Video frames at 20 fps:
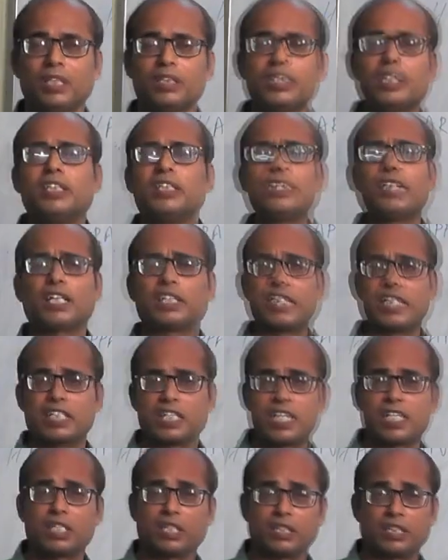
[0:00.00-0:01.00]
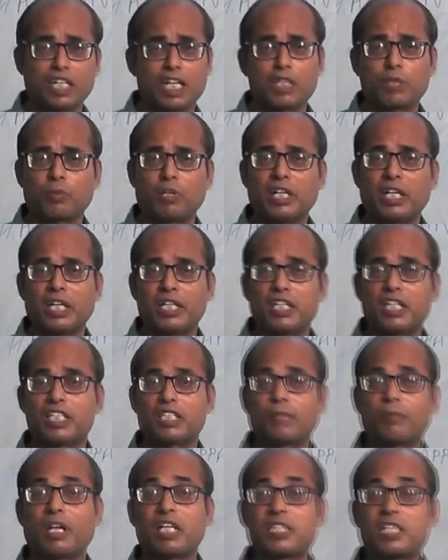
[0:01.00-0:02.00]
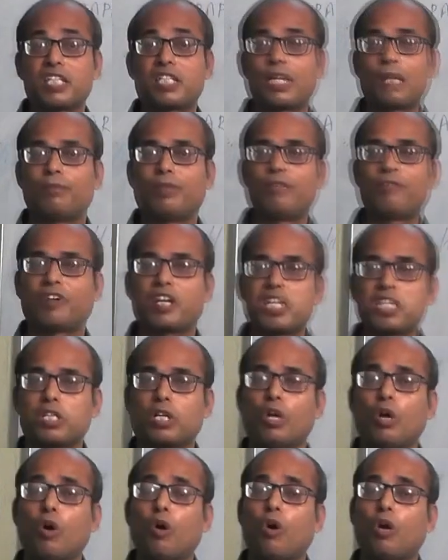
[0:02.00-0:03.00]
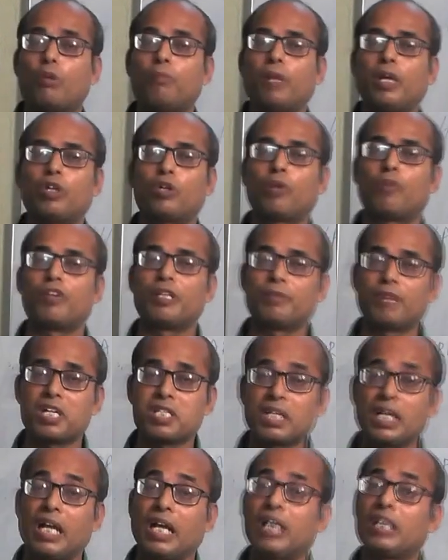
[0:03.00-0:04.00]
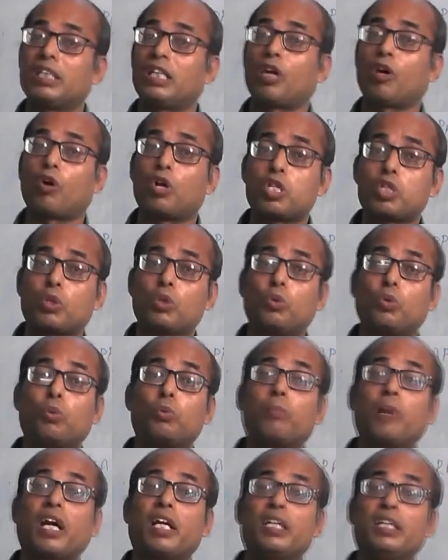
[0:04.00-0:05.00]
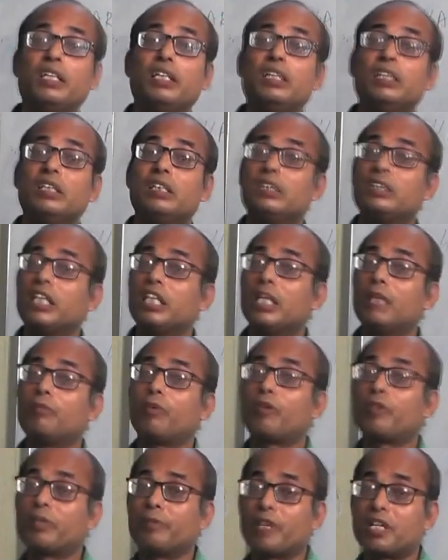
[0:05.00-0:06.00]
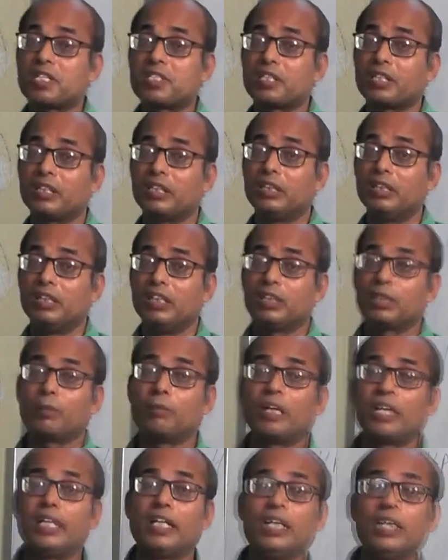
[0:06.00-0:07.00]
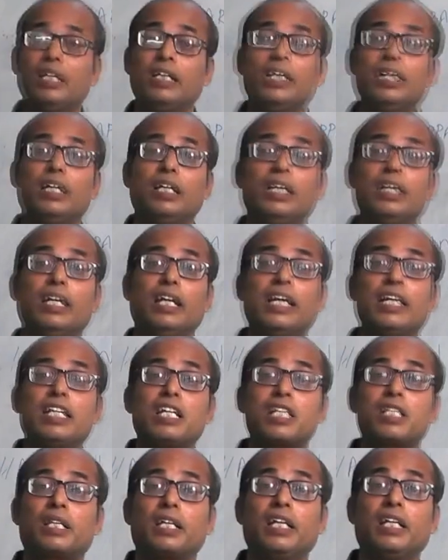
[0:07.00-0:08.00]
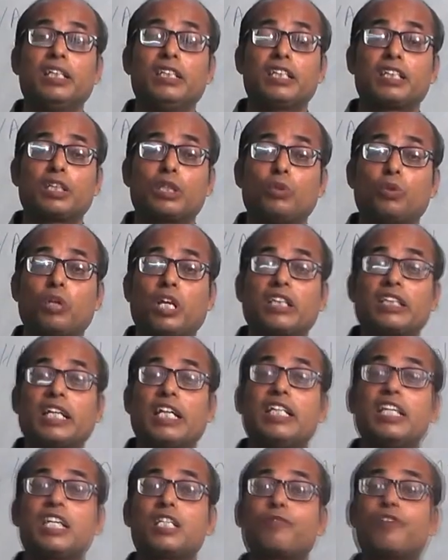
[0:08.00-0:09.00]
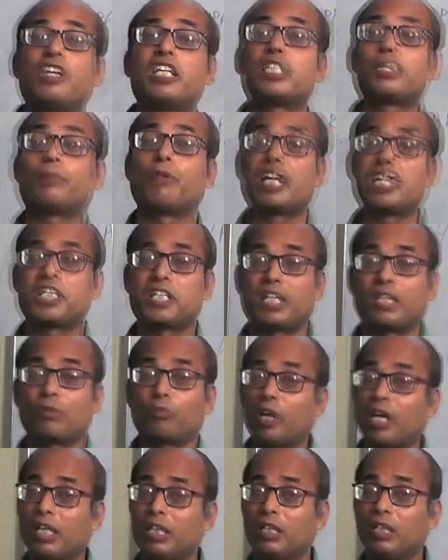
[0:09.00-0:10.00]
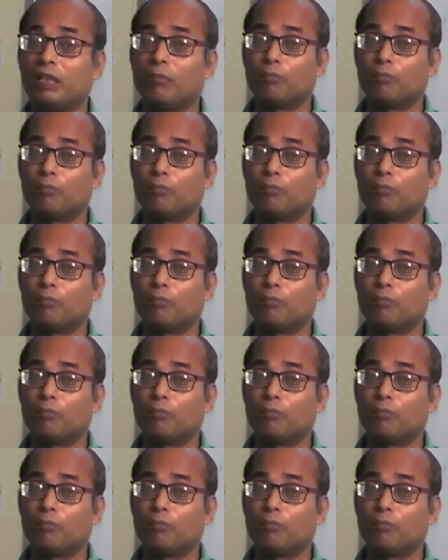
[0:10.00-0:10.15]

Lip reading: These are the reasons. That's why earlier civilizations have been flourished on bank of rivers, and they are also known by the name of rivers. Similarly, this is known as the Indus Valley civilization. Why?